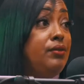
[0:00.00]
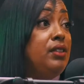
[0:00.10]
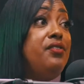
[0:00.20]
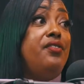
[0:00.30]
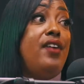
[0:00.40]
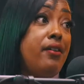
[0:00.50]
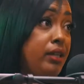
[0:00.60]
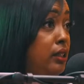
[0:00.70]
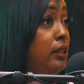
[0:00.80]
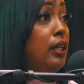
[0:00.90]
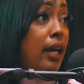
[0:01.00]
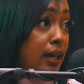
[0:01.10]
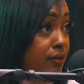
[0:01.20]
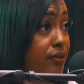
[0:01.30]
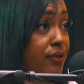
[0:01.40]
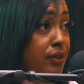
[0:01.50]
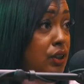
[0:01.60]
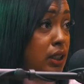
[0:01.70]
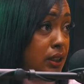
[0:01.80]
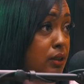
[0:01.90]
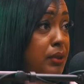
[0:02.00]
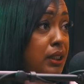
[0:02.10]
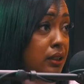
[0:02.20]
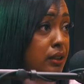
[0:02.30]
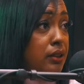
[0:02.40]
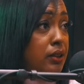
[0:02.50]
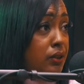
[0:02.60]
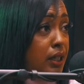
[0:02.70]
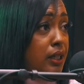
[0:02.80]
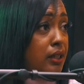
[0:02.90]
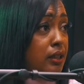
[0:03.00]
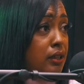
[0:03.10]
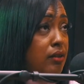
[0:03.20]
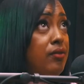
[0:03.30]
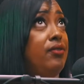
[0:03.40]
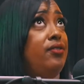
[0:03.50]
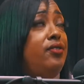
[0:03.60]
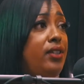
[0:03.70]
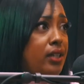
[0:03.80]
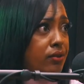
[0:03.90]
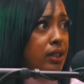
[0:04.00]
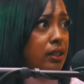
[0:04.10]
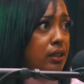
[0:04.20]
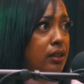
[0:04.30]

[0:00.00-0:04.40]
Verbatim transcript: lives a very good life. Trust me. Okay. Very I see,